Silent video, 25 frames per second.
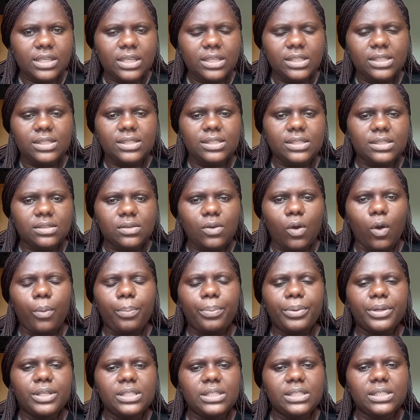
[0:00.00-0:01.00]
It's
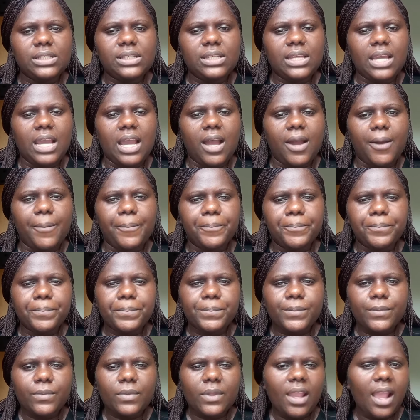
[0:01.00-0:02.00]
opposite
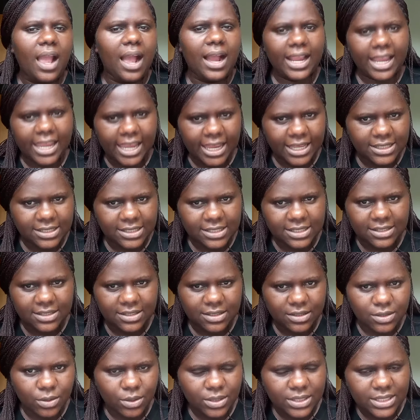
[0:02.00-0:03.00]
arcades,
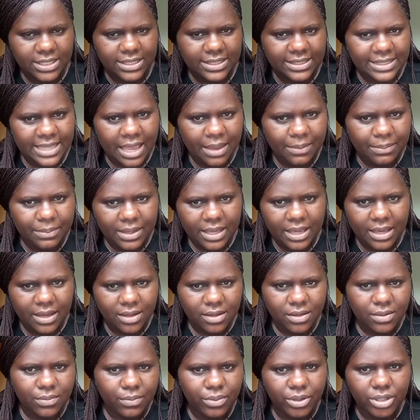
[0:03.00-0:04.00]
those in Zambia.
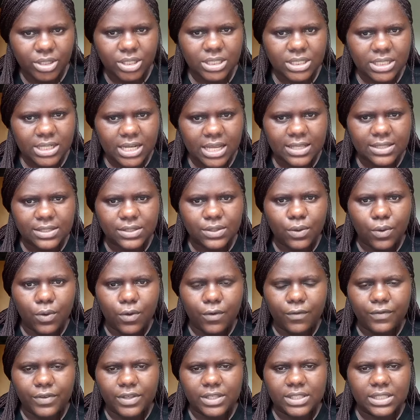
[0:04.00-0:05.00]
British Council
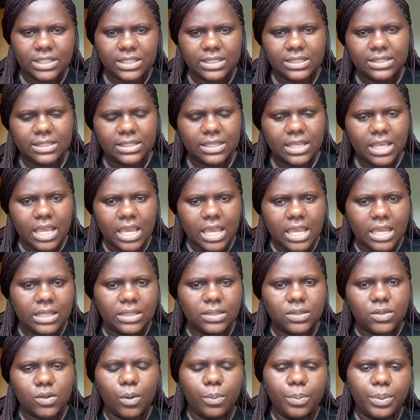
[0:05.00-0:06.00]
office,
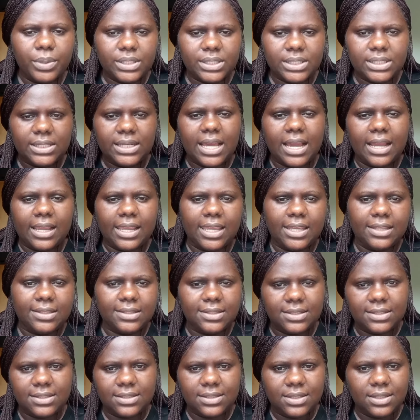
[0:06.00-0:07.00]
it's opposite
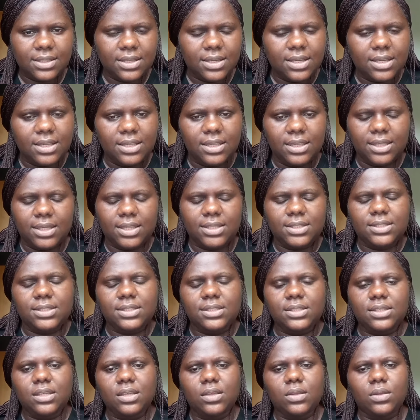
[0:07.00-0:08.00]
arcades.
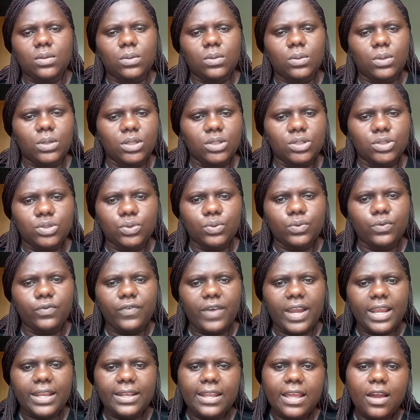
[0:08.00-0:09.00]
Yes, and you'll
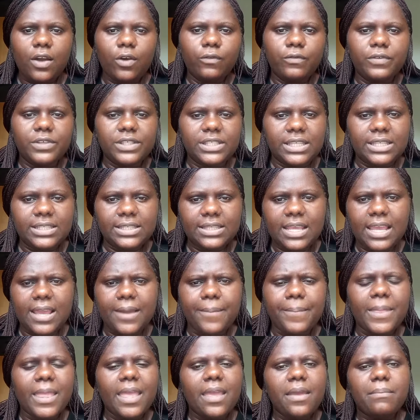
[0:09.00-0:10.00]
find their offices
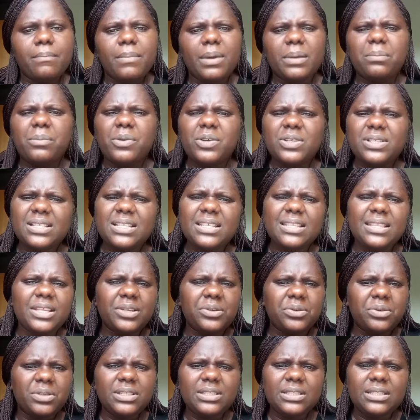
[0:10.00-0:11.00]
there. But mostly they
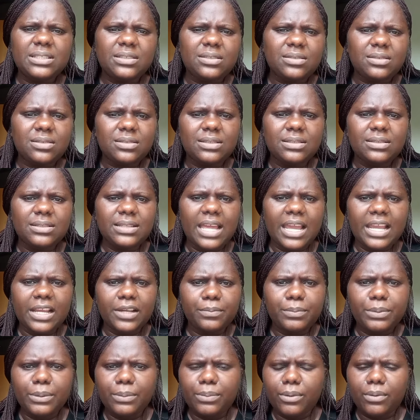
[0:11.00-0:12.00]
don't
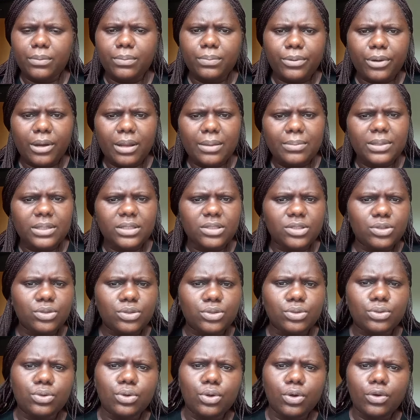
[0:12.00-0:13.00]
like people, probably due
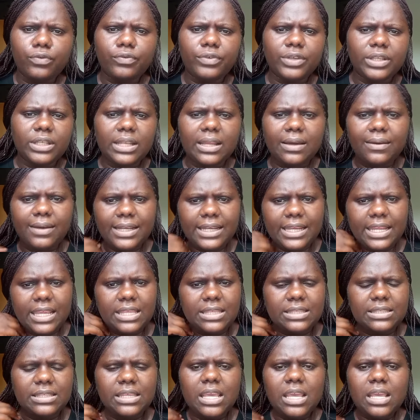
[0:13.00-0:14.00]
to COVID
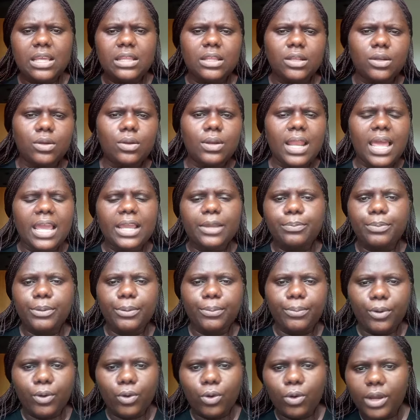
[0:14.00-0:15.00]
nowadays. They don't like
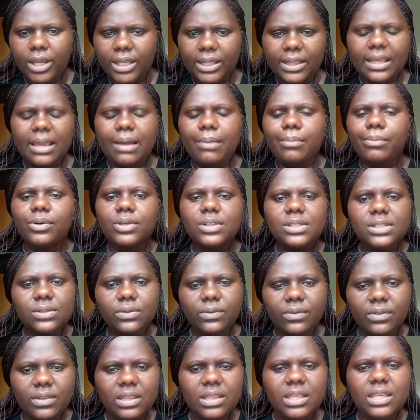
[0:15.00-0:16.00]
people going there. Most
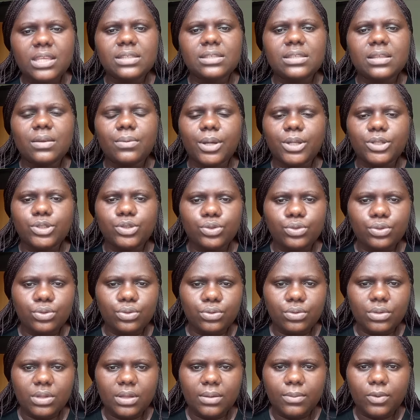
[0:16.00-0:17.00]
of the things they want you to
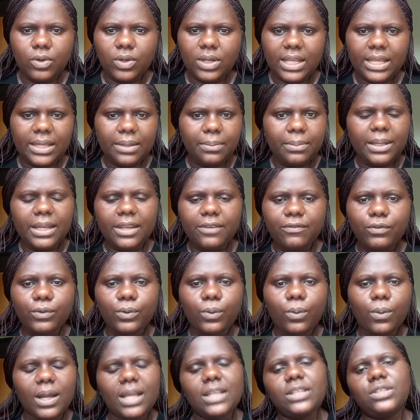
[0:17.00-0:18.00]
do them online. But if
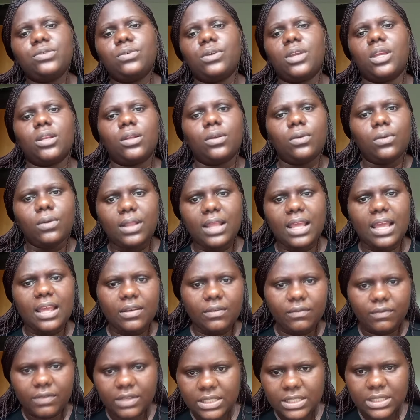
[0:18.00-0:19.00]
you want, you can go there
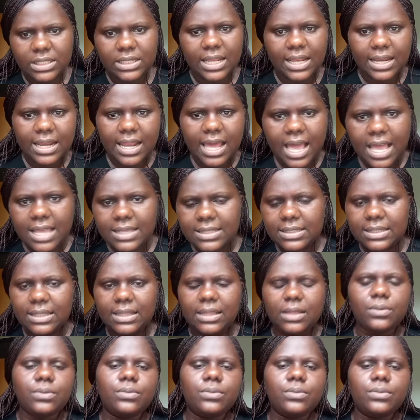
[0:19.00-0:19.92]
and visit and ask.